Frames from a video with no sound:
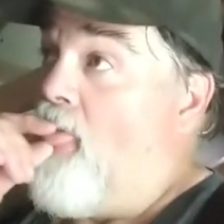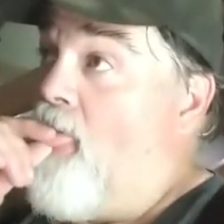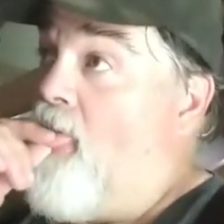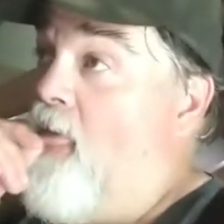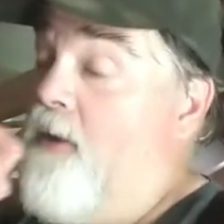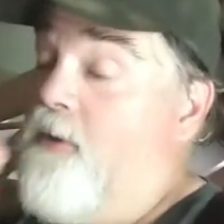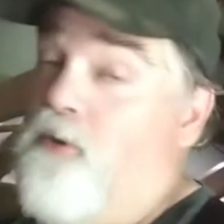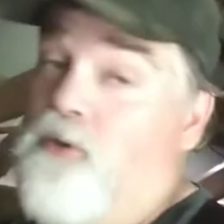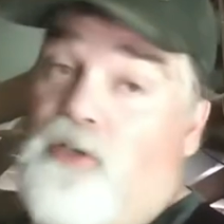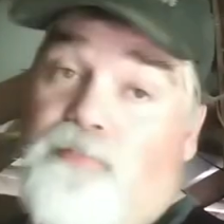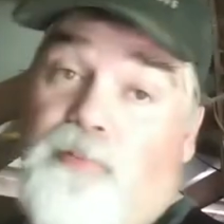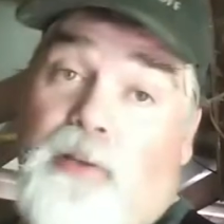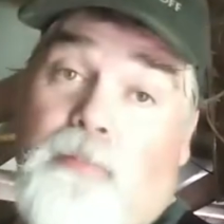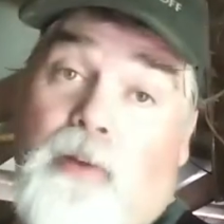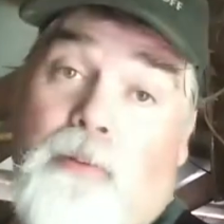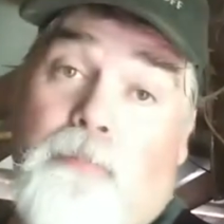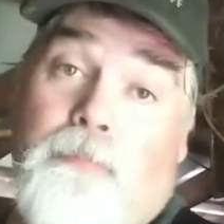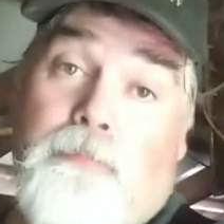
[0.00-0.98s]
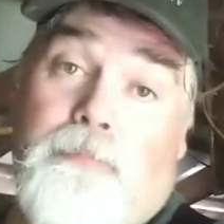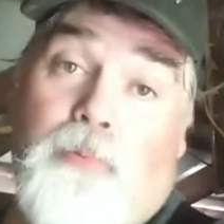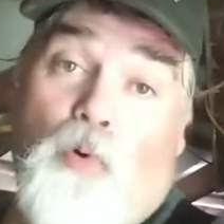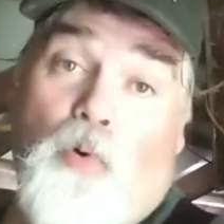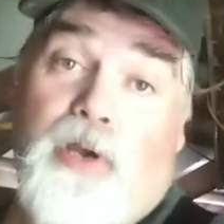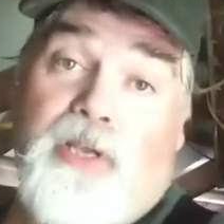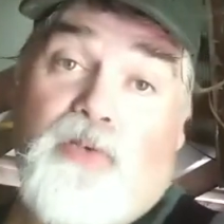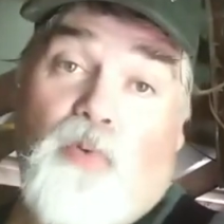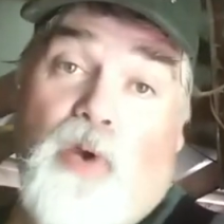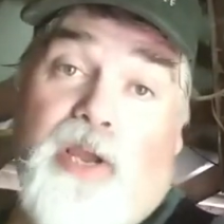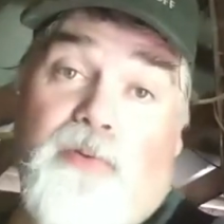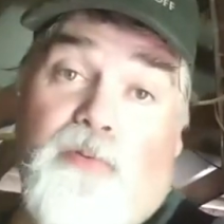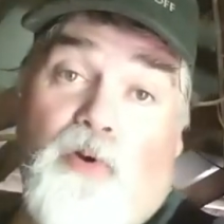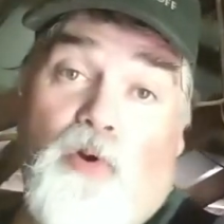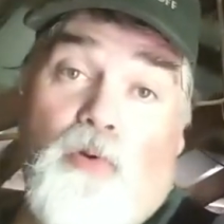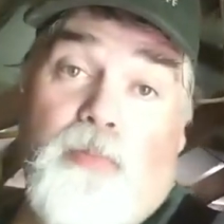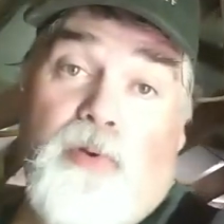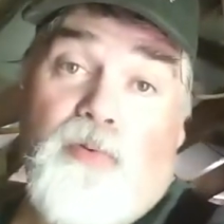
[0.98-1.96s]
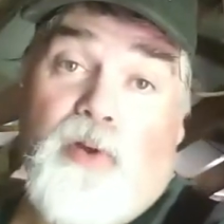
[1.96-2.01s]
it used to be my boys' weight
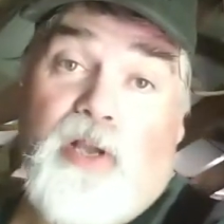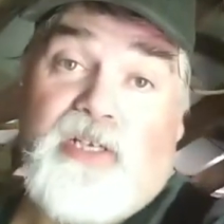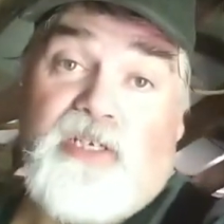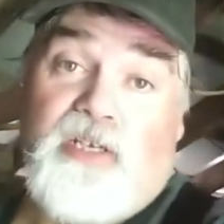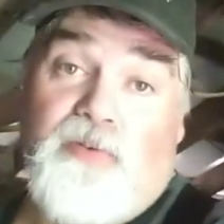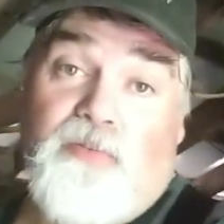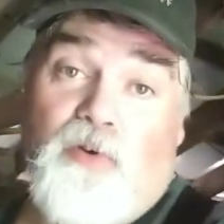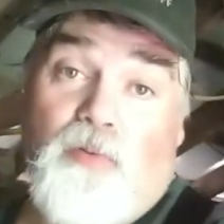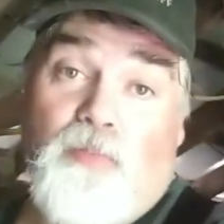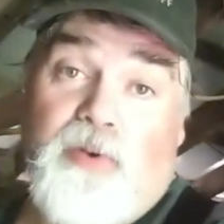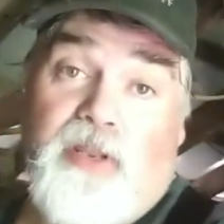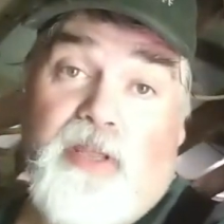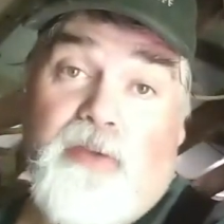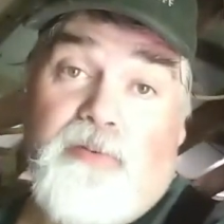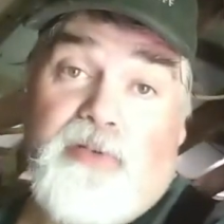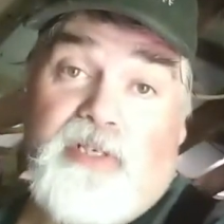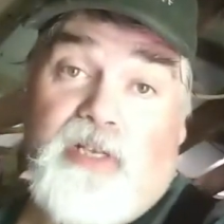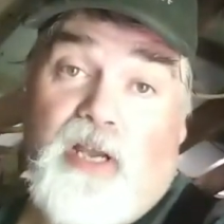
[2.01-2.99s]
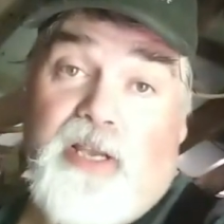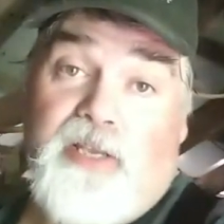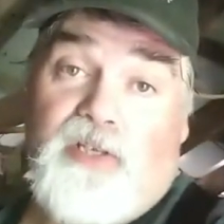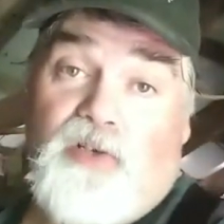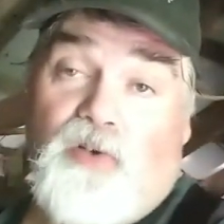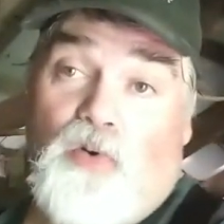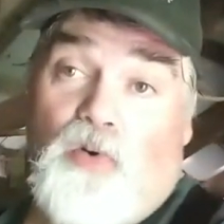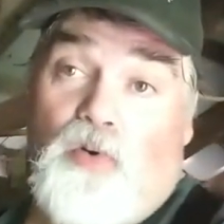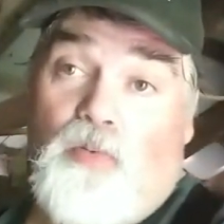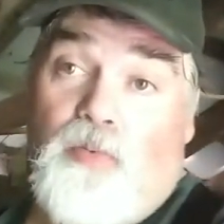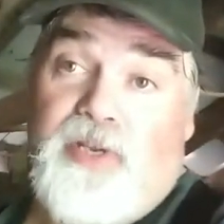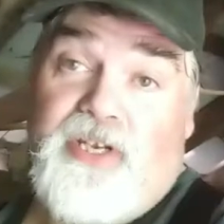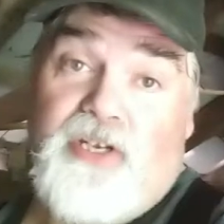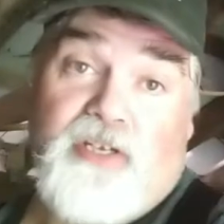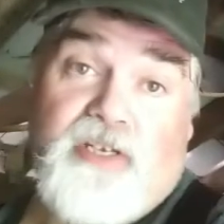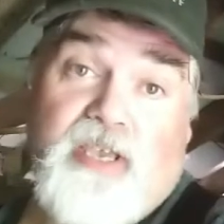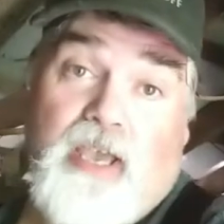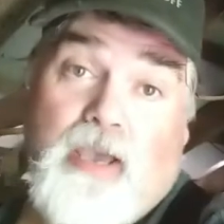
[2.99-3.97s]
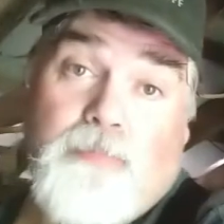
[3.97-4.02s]
room and wrestling room when he was in high school, and we
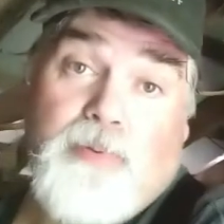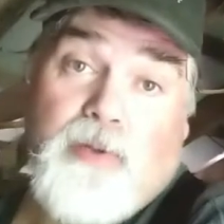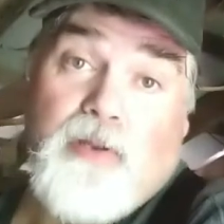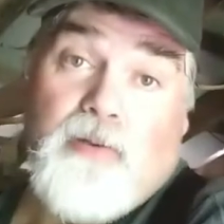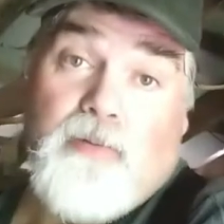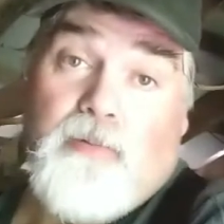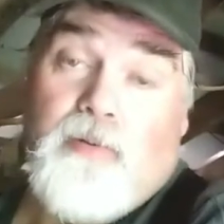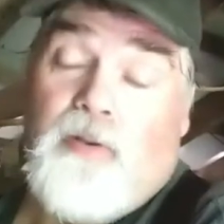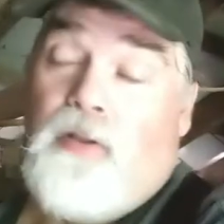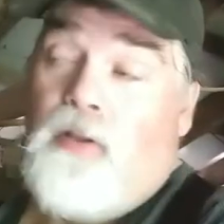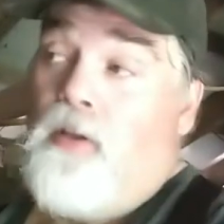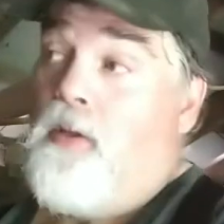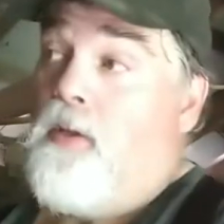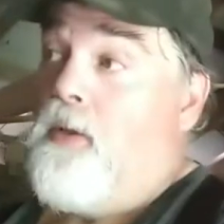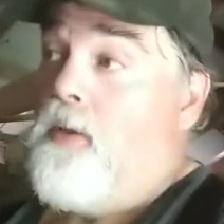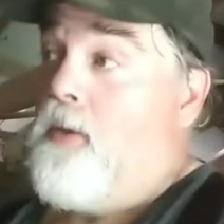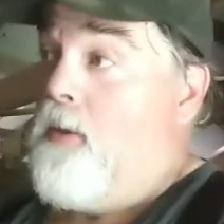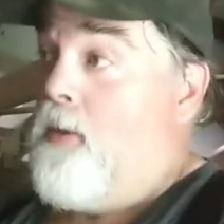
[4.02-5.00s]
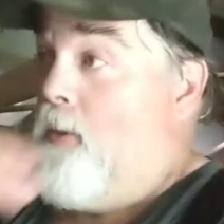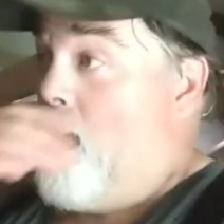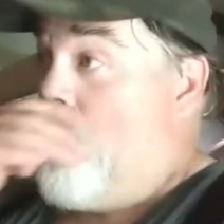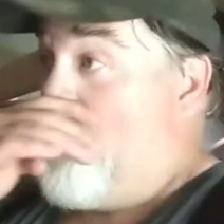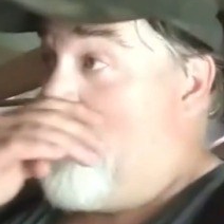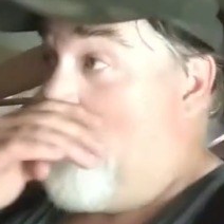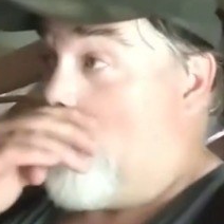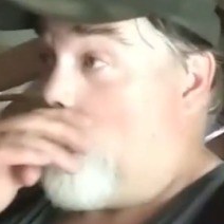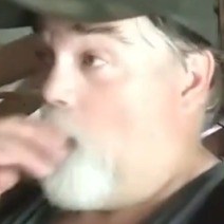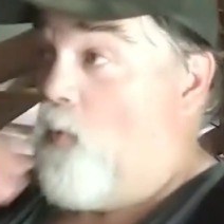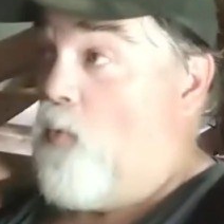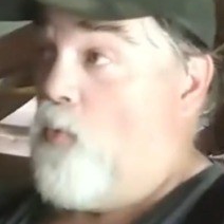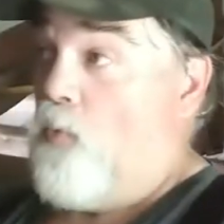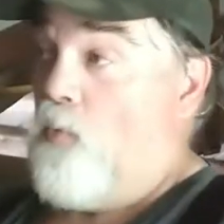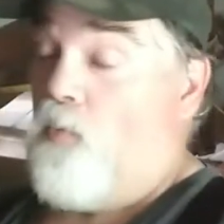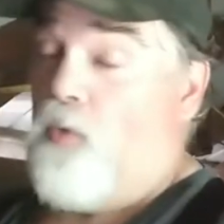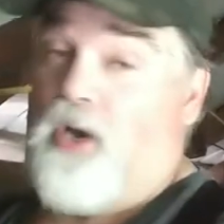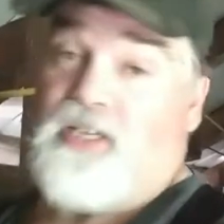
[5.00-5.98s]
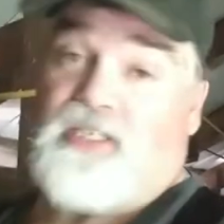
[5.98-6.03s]
just kept it and took the
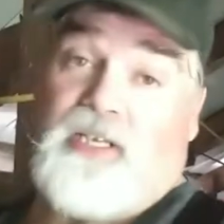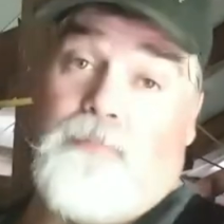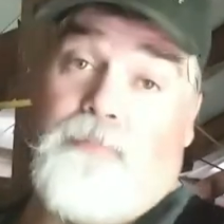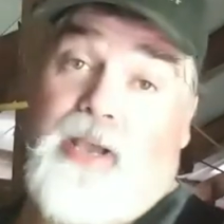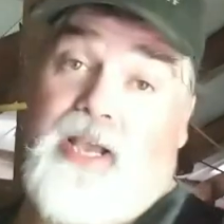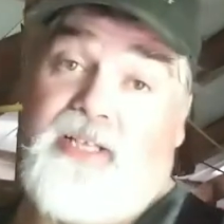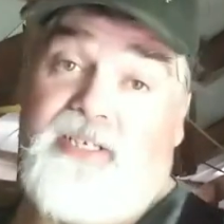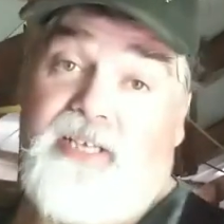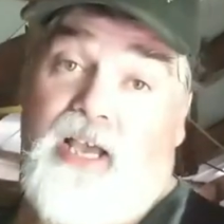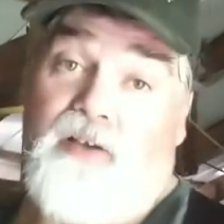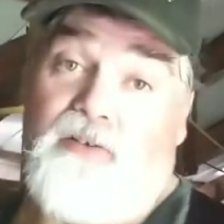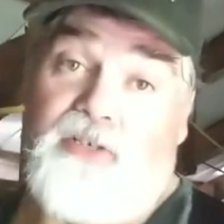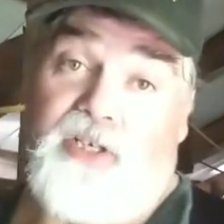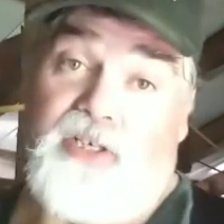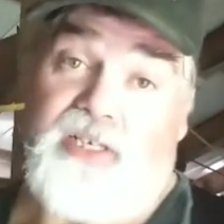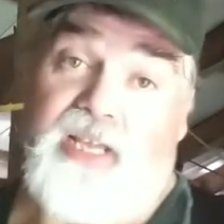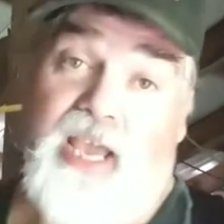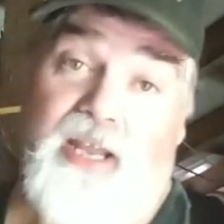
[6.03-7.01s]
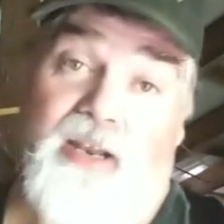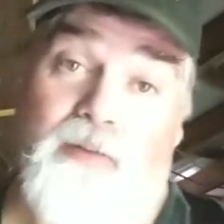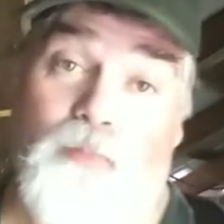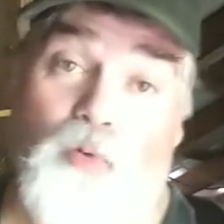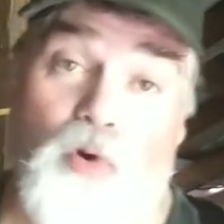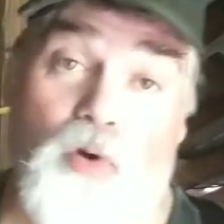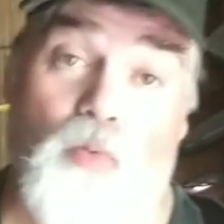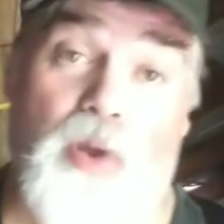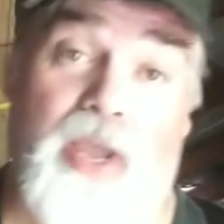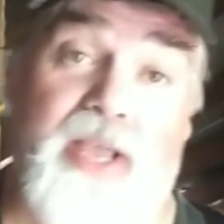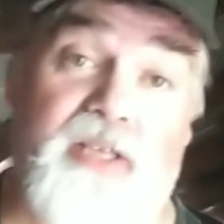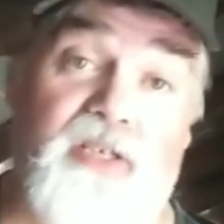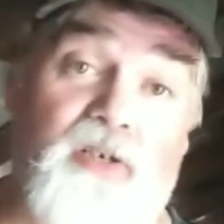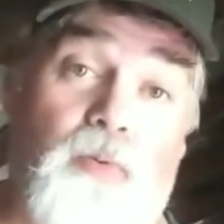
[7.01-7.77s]
wrestling mats out and just added more weight.